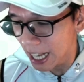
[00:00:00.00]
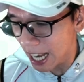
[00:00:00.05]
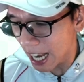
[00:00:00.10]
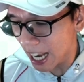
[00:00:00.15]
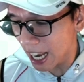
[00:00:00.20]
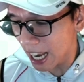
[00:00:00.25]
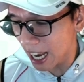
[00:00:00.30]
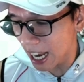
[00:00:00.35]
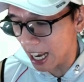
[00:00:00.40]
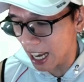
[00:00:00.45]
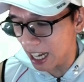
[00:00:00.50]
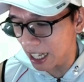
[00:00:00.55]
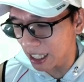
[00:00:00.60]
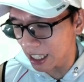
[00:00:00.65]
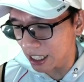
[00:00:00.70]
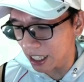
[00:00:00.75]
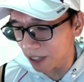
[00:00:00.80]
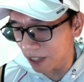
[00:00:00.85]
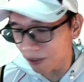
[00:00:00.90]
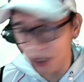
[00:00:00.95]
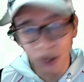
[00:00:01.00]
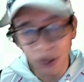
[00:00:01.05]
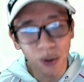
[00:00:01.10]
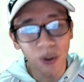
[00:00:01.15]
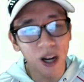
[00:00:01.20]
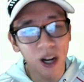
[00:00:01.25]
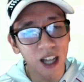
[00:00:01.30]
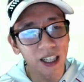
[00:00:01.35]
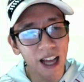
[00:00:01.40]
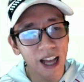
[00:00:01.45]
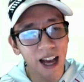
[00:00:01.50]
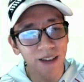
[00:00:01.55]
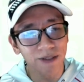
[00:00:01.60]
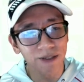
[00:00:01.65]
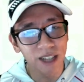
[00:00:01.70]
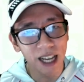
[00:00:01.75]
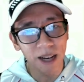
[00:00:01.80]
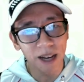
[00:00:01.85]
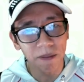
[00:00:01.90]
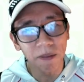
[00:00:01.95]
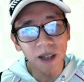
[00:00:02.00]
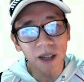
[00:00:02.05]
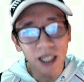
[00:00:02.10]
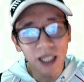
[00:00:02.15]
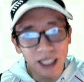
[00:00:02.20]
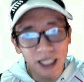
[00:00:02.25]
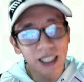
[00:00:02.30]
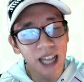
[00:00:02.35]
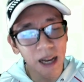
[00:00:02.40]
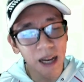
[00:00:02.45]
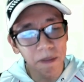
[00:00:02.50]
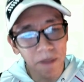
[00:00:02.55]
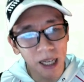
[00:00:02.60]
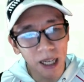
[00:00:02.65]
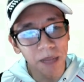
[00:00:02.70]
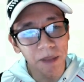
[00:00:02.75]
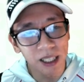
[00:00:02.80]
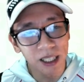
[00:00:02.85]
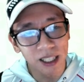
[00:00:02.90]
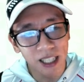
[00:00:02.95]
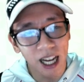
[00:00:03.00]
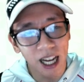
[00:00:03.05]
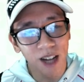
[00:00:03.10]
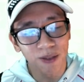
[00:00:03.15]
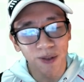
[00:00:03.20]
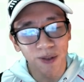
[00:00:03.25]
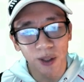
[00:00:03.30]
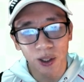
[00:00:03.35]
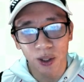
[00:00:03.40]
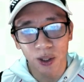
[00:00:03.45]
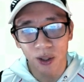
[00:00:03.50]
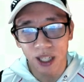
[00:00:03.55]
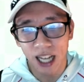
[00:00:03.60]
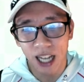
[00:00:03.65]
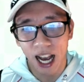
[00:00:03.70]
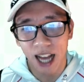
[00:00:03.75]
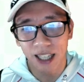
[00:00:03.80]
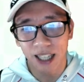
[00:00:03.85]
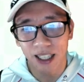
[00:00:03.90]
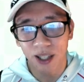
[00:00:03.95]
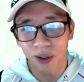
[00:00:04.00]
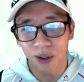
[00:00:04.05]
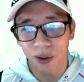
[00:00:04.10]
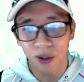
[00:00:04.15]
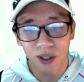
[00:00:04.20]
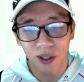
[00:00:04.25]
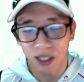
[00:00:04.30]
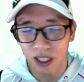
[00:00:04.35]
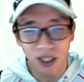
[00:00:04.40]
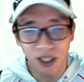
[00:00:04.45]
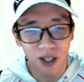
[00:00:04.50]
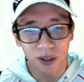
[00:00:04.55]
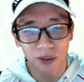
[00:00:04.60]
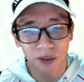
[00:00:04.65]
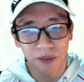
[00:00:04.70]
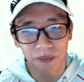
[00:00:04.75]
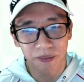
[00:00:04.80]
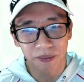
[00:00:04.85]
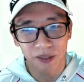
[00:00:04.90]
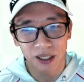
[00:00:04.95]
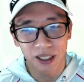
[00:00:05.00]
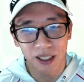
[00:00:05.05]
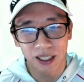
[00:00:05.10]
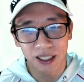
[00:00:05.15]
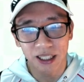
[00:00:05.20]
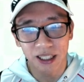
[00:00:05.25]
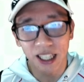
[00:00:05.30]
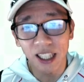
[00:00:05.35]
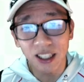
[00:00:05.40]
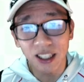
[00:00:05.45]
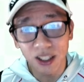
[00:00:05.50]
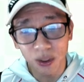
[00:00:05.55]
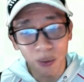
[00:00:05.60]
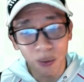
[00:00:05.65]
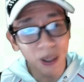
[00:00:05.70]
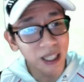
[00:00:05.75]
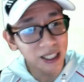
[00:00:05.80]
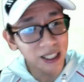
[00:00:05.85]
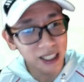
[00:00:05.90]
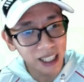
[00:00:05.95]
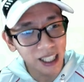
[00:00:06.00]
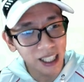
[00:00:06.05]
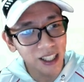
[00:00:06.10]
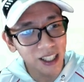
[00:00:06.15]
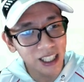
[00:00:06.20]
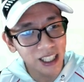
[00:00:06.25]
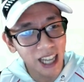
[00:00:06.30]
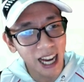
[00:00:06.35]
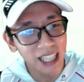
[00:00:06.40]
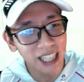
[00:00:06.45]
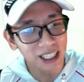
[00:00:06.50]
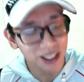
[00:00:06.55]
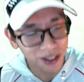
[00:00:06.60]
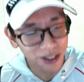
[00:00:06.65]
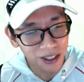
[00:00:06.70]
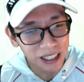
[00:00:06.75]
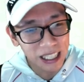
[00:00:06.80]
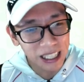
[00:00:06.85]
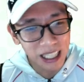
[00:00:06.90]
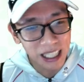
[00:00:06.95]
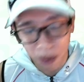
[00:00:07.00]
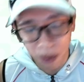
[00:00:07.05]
And if you do not have them, then maybe scout for Juliana, or, you know, this will synergize really